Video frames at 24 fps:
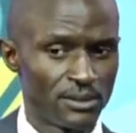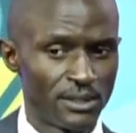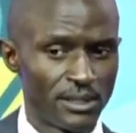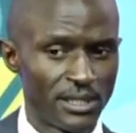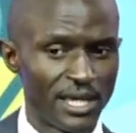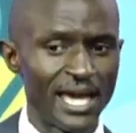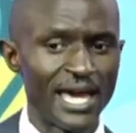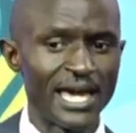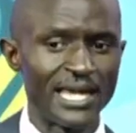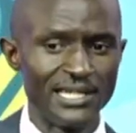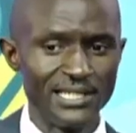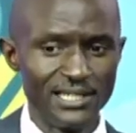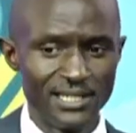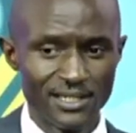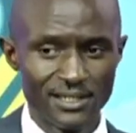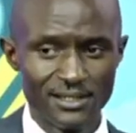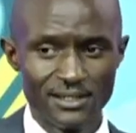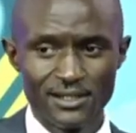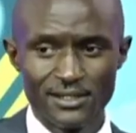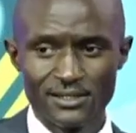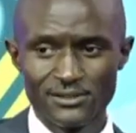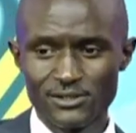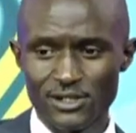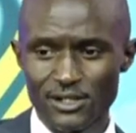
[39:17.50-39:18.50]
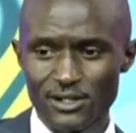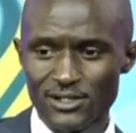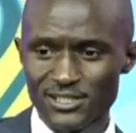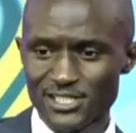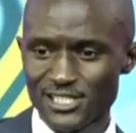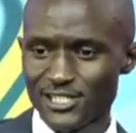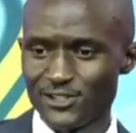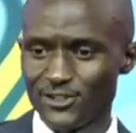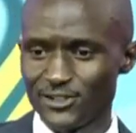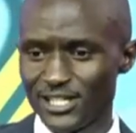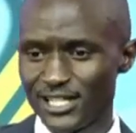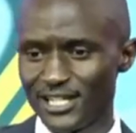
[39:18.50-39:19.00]
Eli, you know, what's
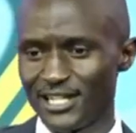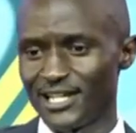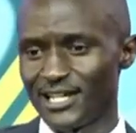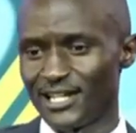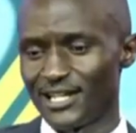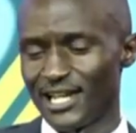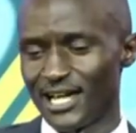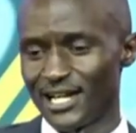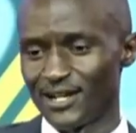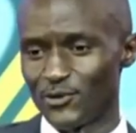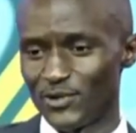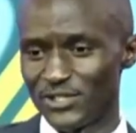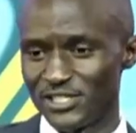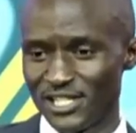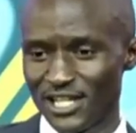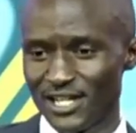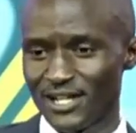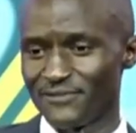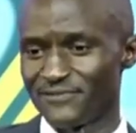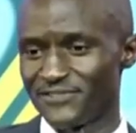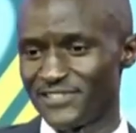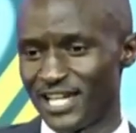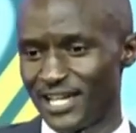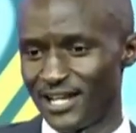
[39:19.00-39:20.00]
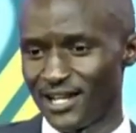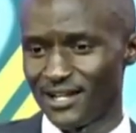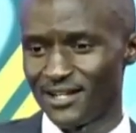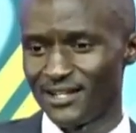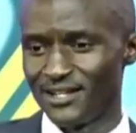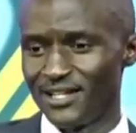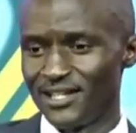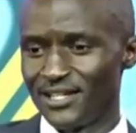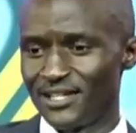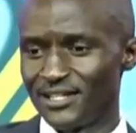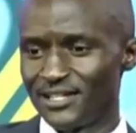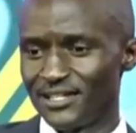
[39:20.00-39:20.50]
your language of Jana?
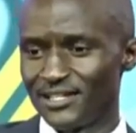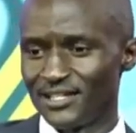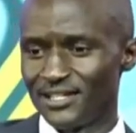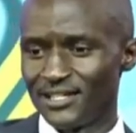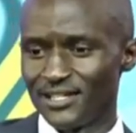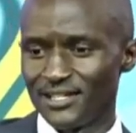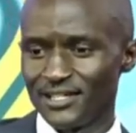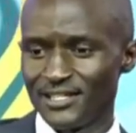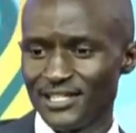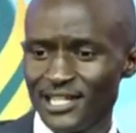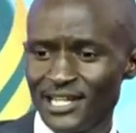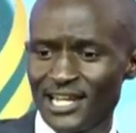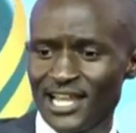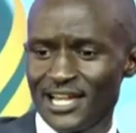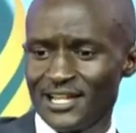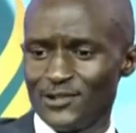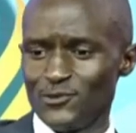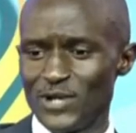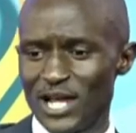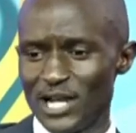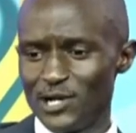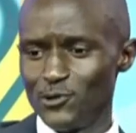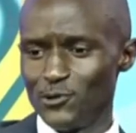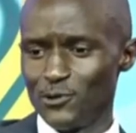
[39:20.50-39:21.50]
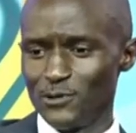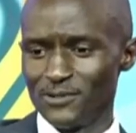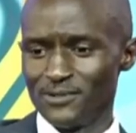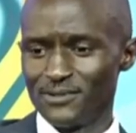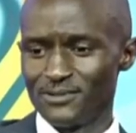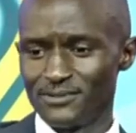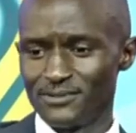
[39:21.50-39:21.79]
Eli, unadu?